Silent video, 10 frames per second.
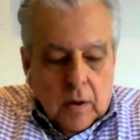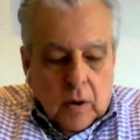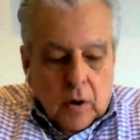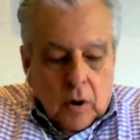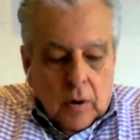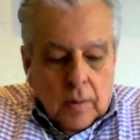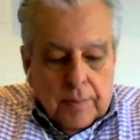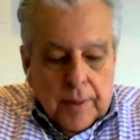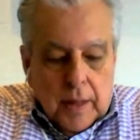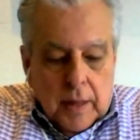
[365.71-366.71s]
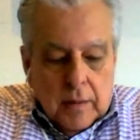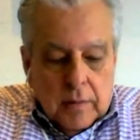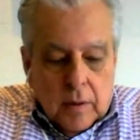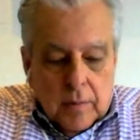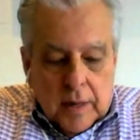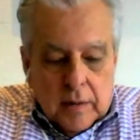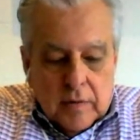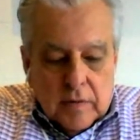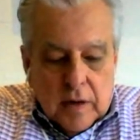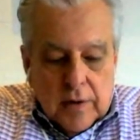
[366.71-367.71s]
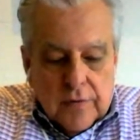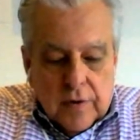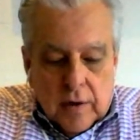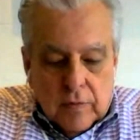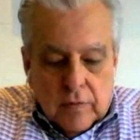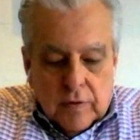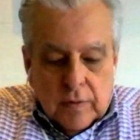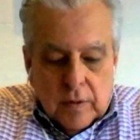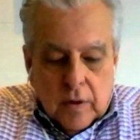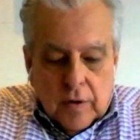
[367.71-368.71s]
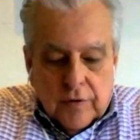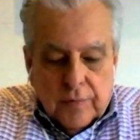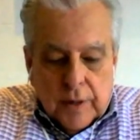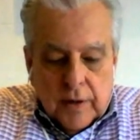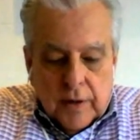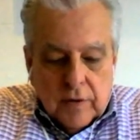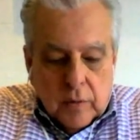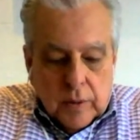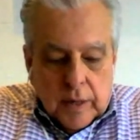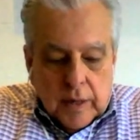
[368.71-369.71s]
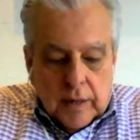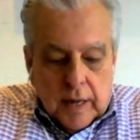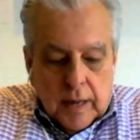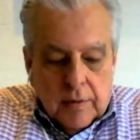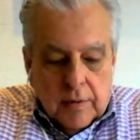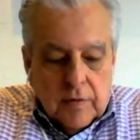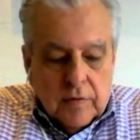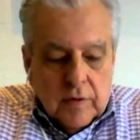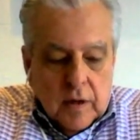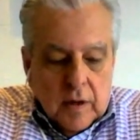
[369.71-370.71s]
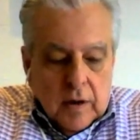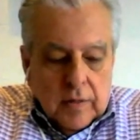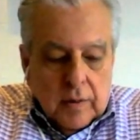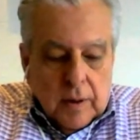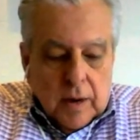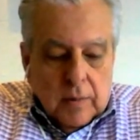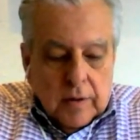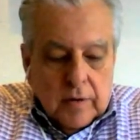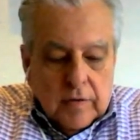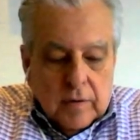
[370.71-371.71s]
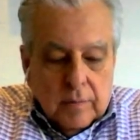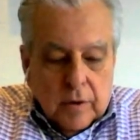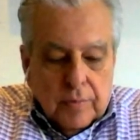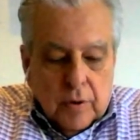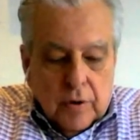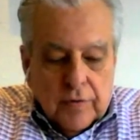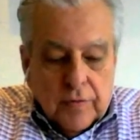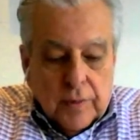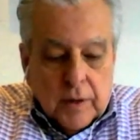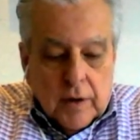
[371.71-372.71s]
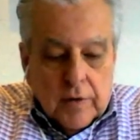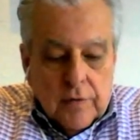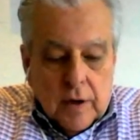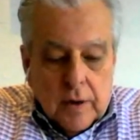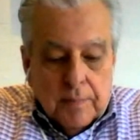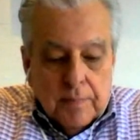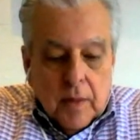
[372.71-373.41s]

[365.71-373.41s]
Or B, terminate this contract, receive the earnest money as liquidating damages, thereby releasing both parties from the contract.